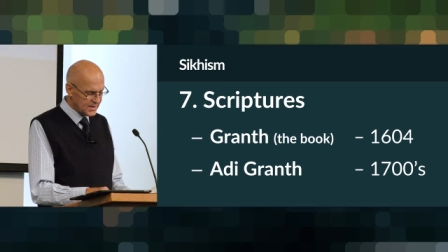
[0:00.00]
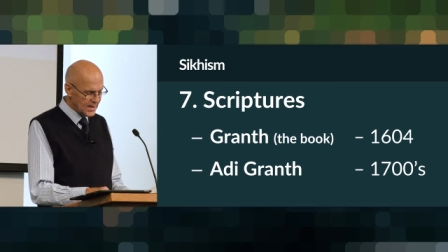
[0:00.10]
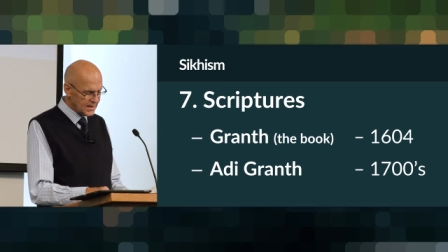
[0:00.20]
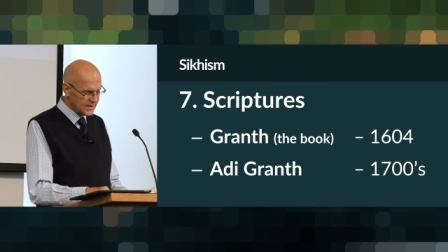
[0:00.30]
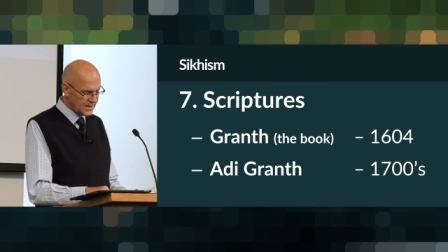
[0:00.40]

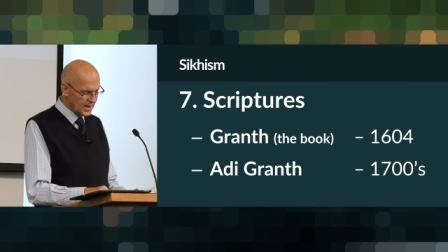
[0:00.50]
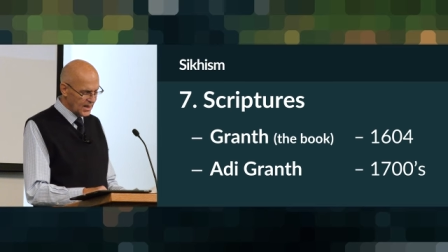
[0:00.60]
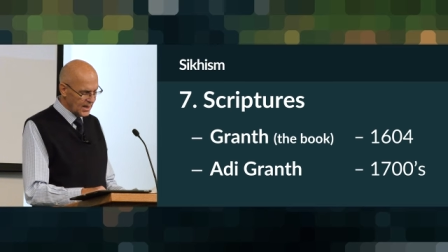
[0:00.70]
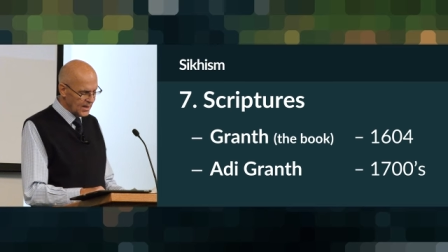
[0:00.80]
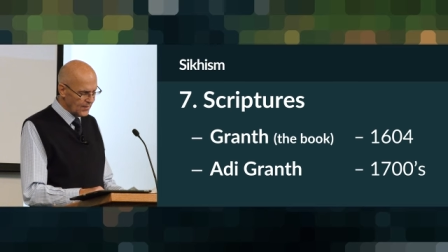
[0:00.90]
Sikhs uh,
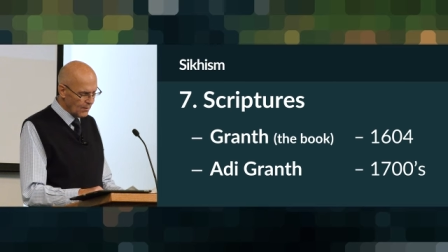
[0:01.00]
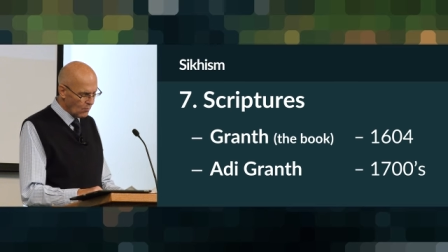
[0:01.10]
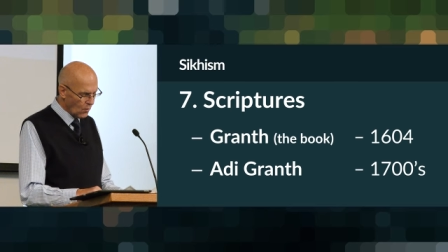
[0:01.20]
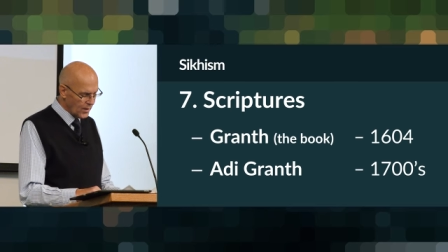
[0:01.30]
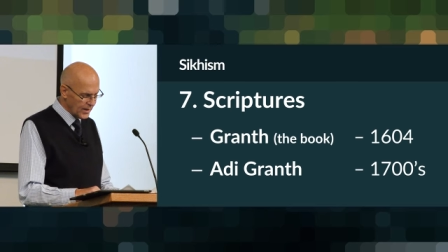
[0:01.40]
in the
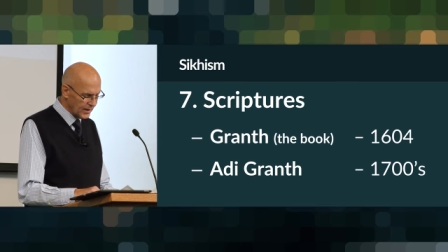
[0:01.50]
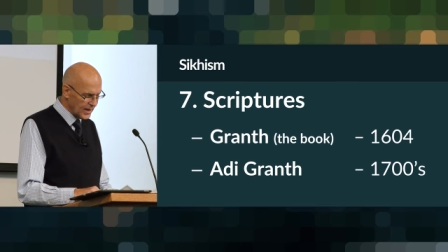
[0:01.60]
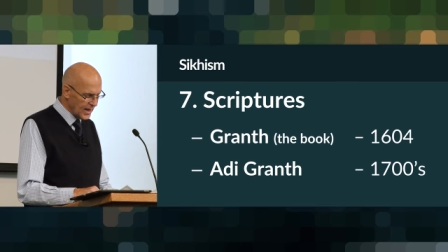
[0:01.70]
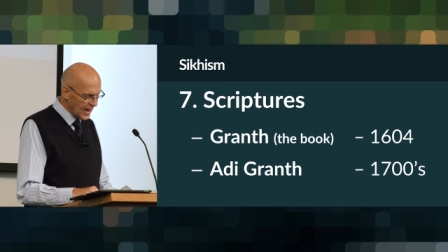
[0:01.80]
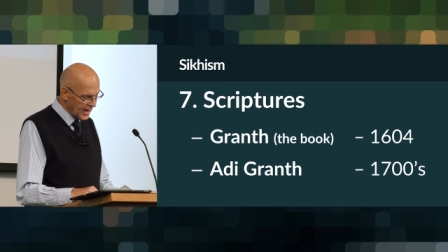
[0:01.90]
morning
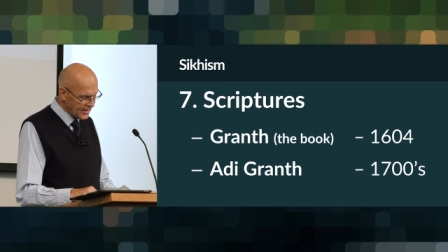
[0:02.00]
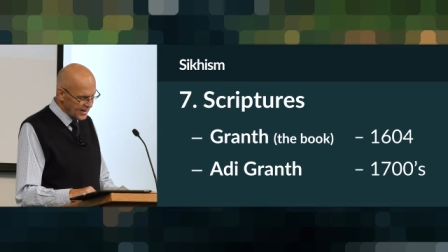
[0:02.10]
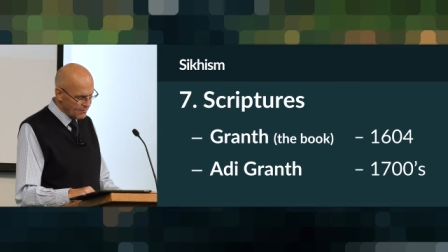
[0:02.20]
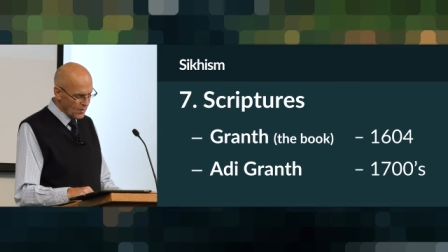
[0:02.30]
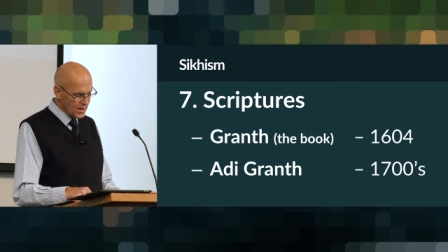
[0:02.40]
and
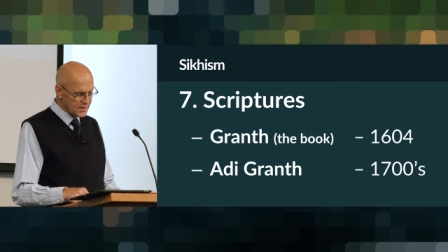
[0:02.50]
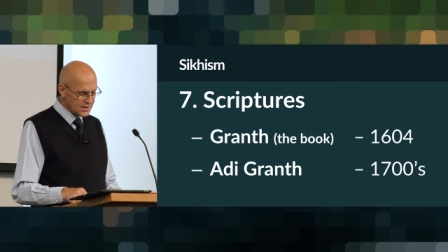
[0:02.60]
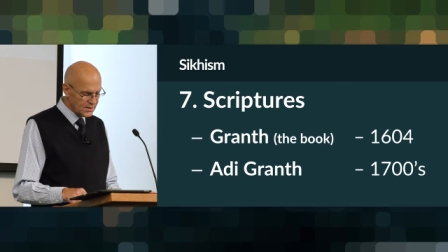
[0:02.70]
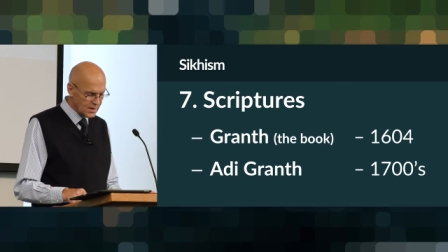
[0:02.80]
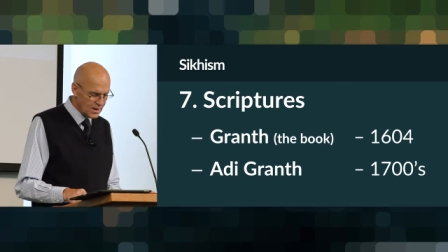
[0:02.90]
they
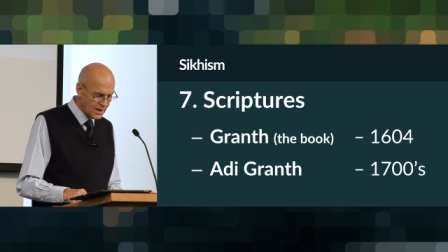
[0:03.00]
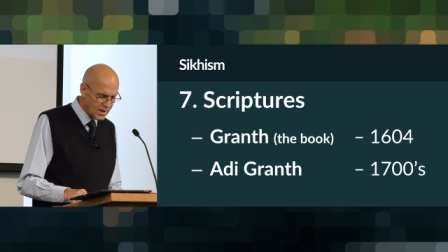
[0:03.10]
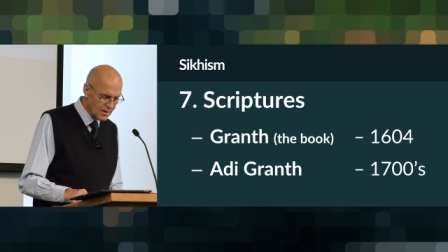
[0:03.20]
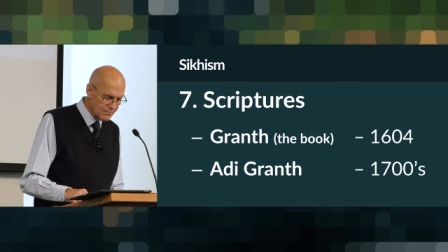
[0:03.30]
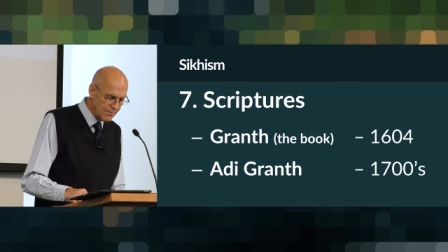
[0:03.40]
must
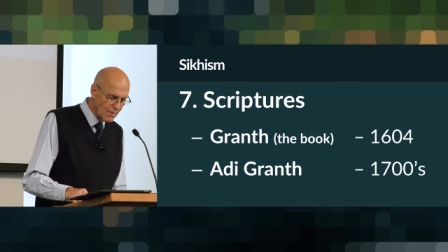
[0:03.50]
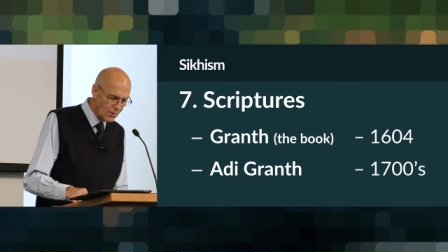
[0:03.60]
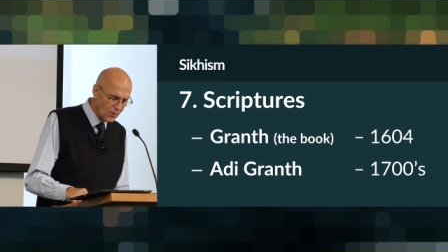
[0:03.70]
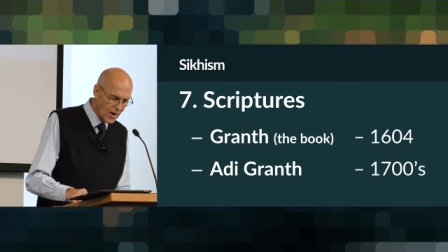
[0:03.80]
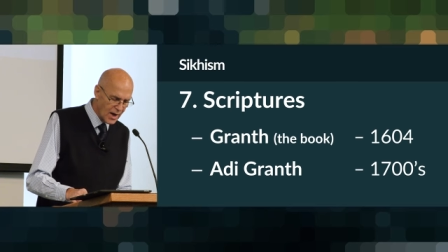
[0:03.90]
uh,
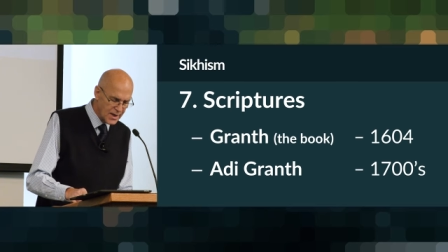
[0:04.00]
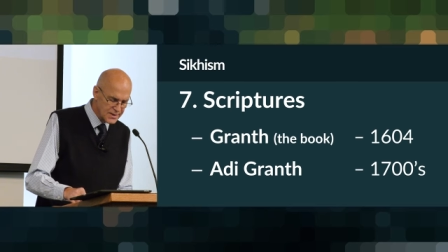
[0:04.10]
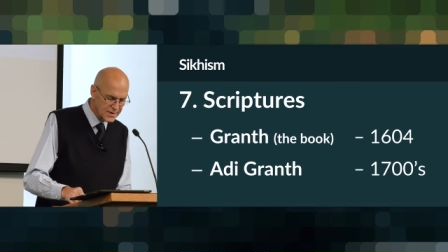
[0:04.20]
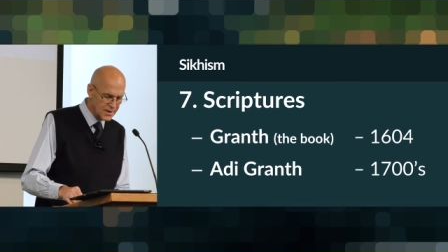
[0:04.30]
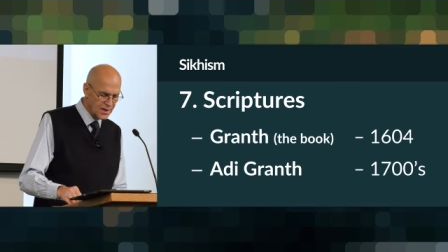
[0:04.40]

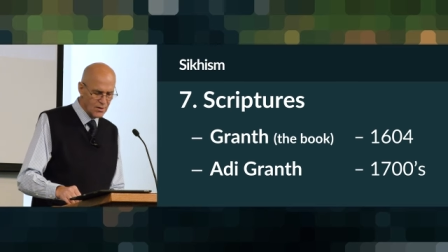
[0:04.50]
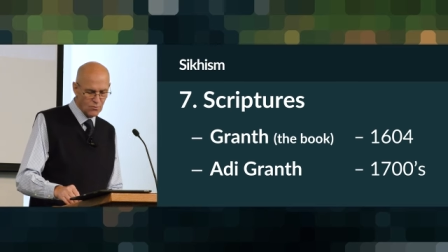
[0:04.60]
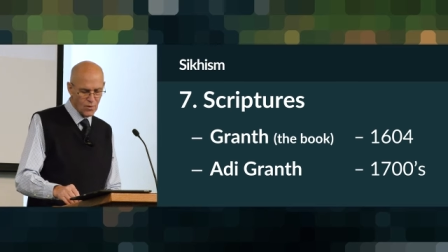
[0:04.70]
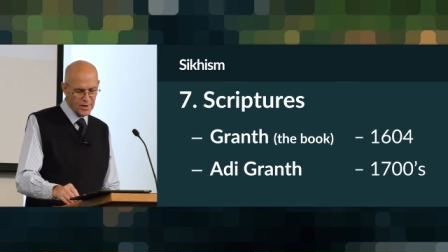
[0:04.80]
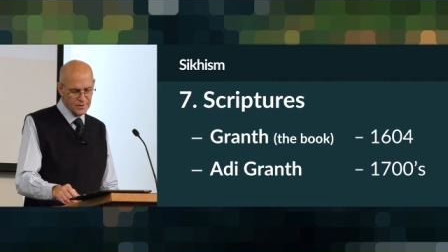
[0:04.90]
memorize uh,
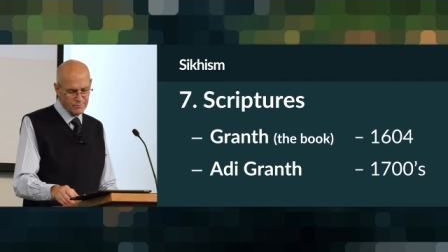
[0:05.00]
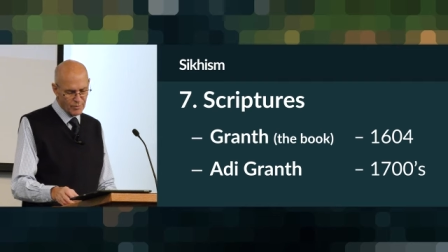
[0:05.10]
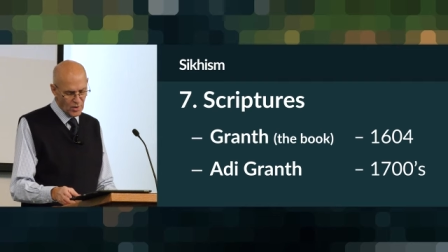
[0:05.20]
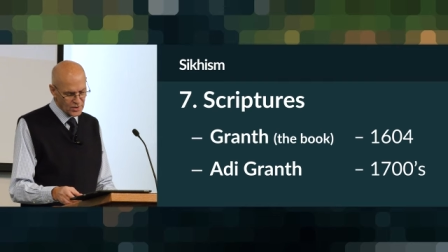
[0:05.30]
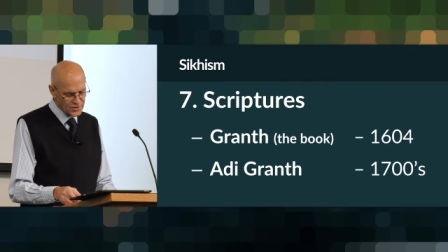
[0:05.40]
what
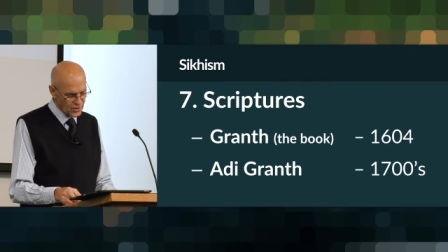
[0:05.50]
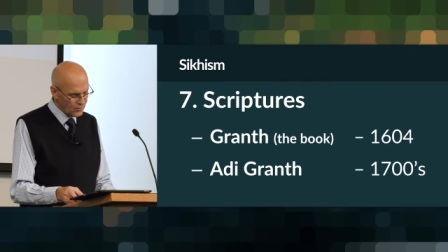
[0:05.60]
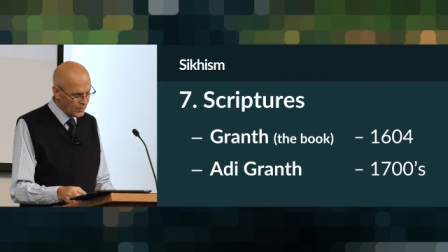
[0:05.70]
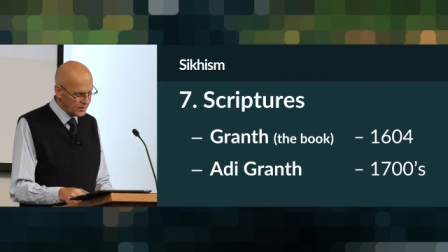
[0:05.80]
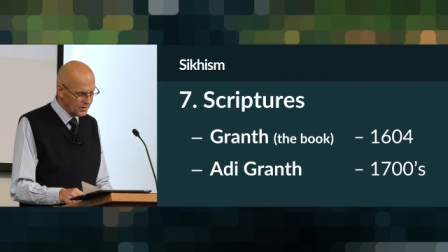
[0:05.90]
parts
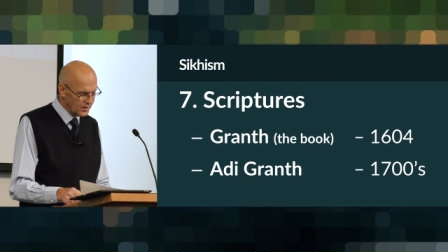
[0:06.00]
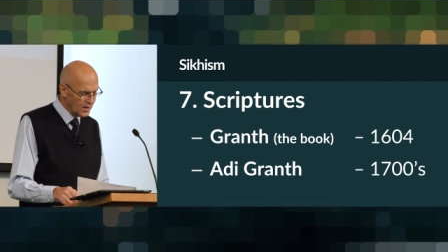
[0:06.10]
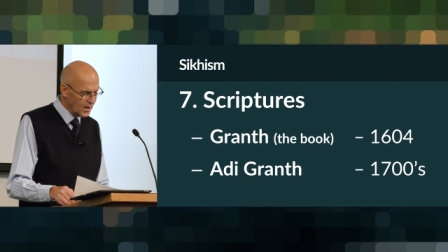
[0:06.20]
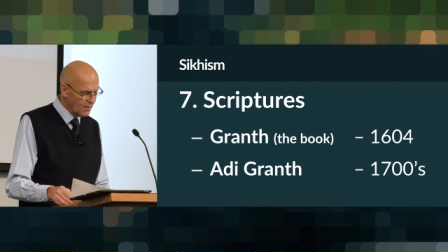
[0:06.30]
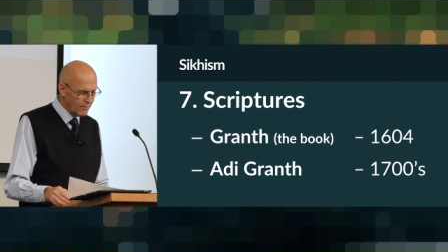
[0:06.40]
are
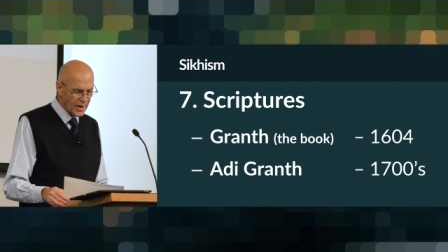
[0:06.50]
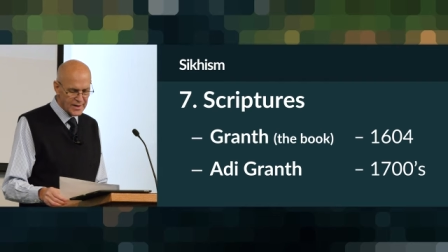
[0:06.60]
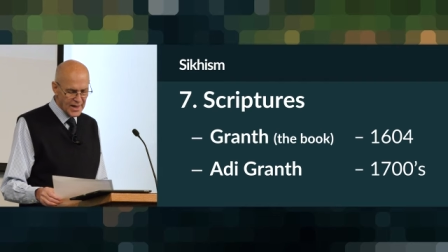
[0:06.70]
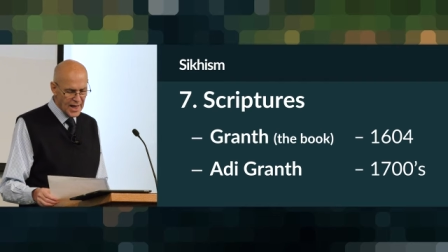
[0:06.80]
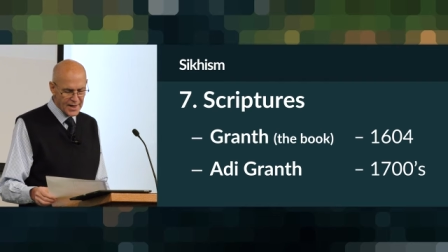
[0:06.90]
written by
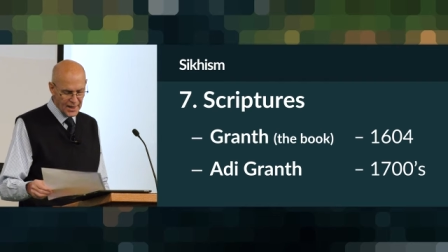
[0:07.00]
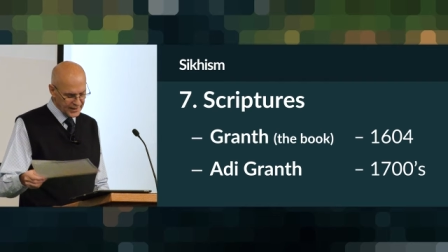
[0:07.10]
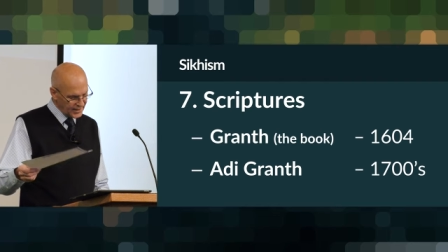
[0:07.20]
Nanak,